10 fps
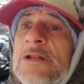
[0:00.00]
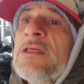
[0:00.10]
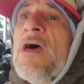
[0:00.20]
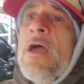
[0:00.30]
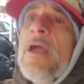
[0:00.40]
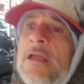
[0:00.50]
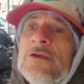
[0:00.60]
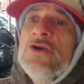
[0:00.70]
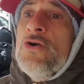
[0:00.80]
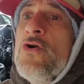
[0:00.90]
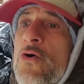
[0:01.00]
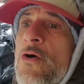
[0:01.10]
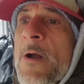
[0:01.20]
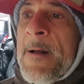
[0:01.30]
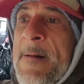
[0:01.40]
Thank you
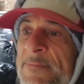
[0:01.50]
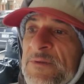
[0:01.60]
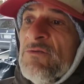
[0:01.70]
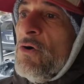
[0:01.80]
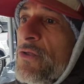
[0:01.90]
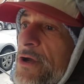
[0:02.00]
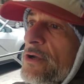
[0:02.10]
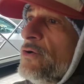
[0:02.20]
for the